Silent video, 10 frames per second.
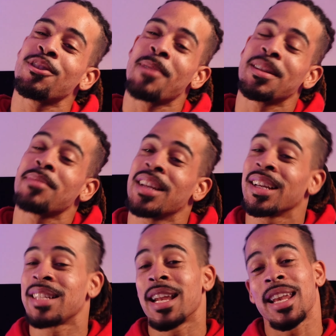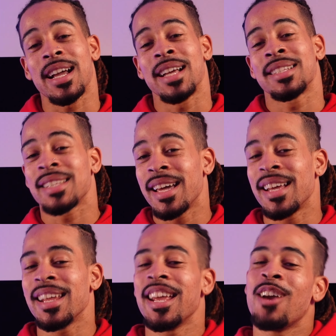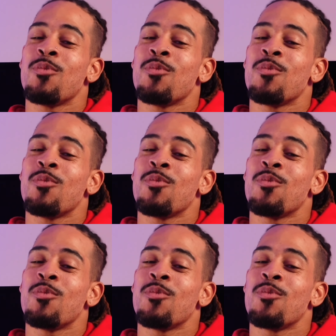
talk about something exciting, like I said.